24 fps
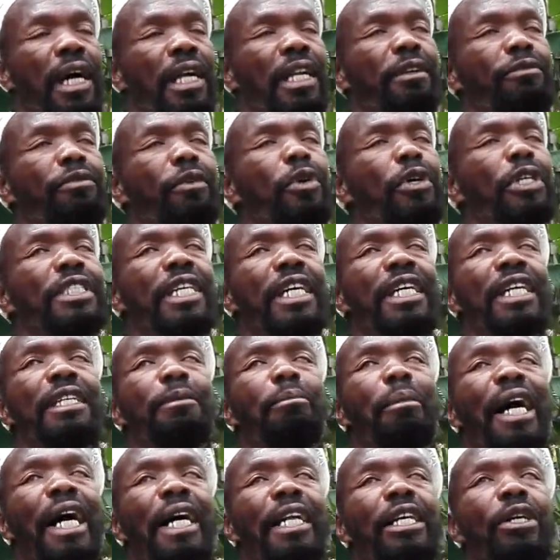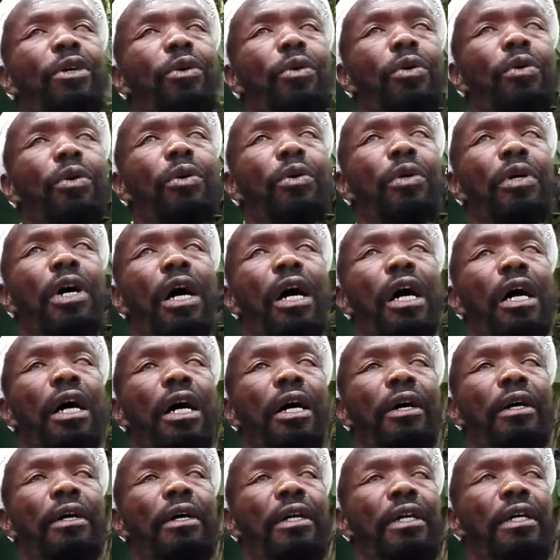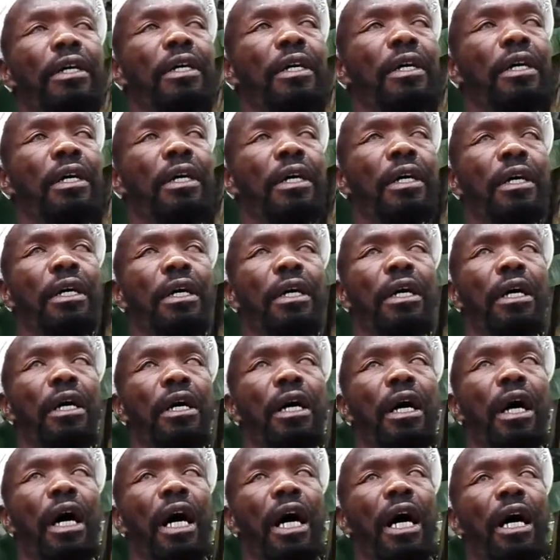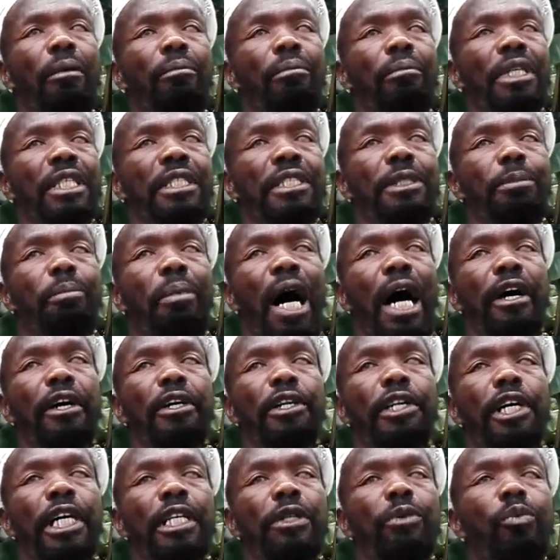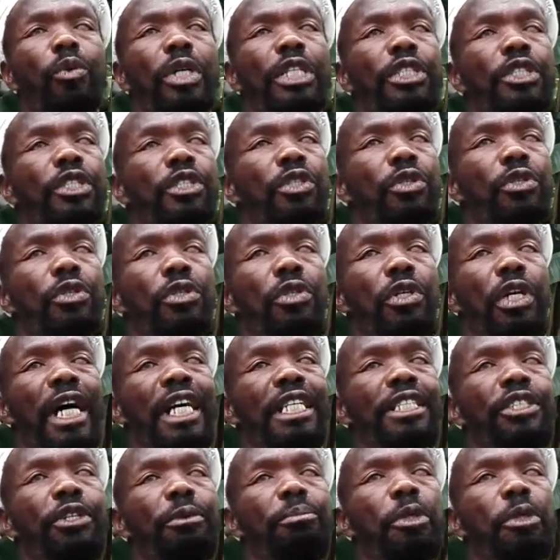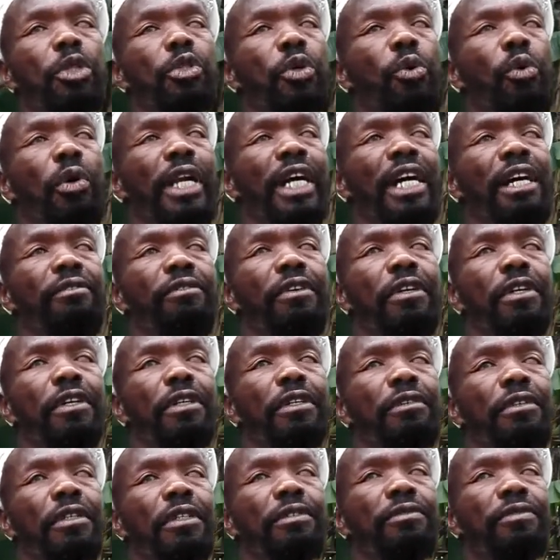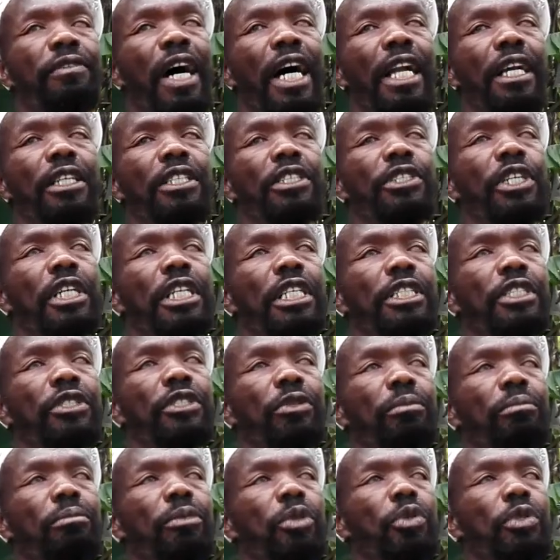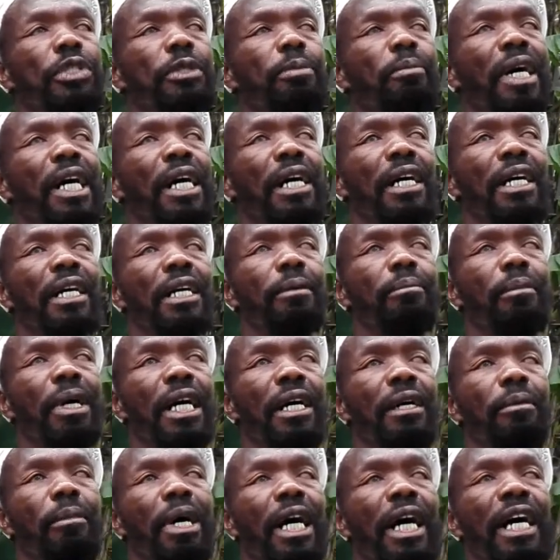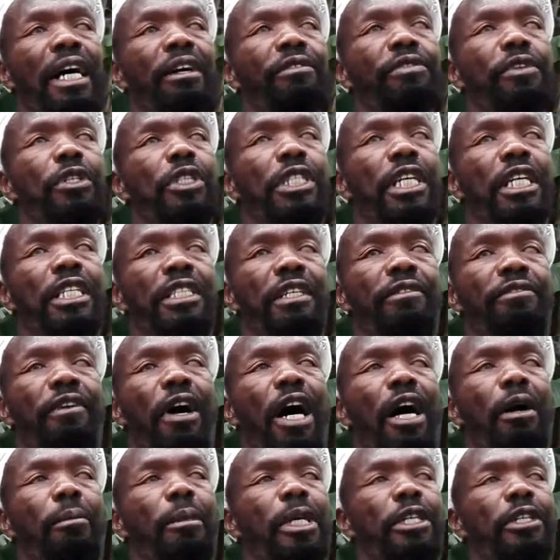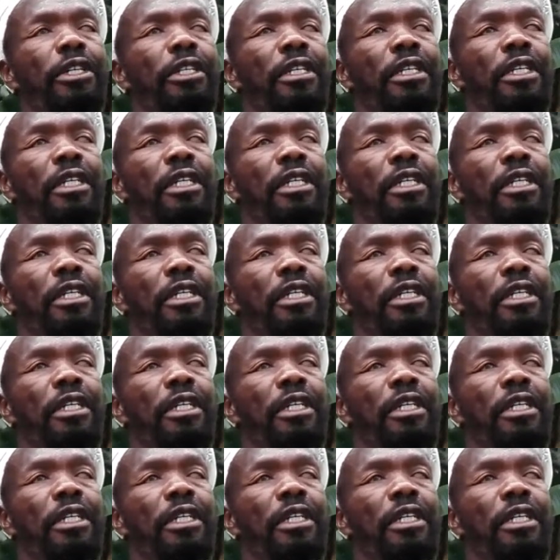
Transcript: And of course, anybody who are inspired and wish to contribute whatever financially to boost my effort as a farmer,